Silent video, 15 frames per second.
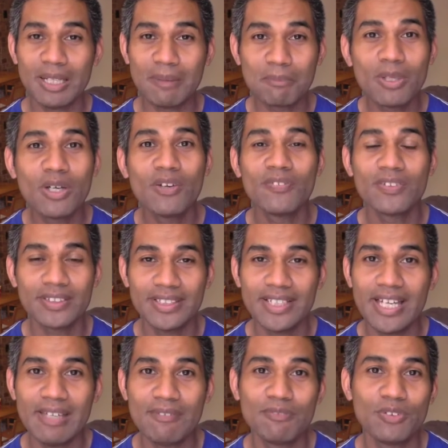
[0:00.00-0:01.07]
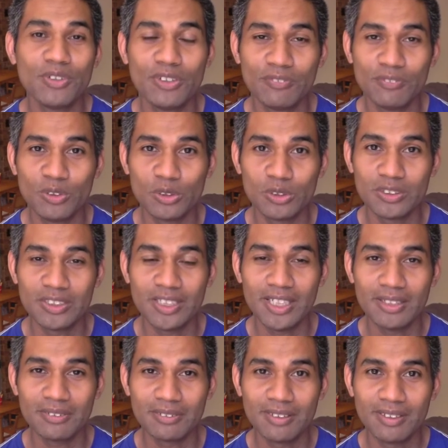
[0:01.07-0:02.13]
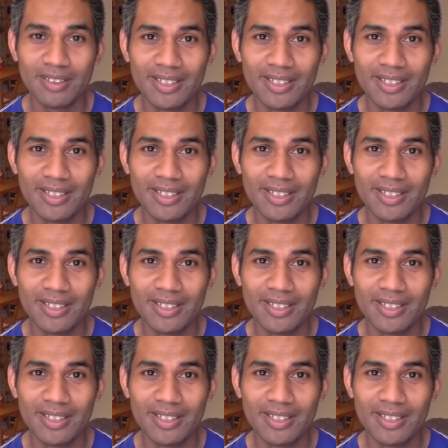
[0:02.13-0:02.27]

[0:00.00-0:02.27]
a perfect name for your future child.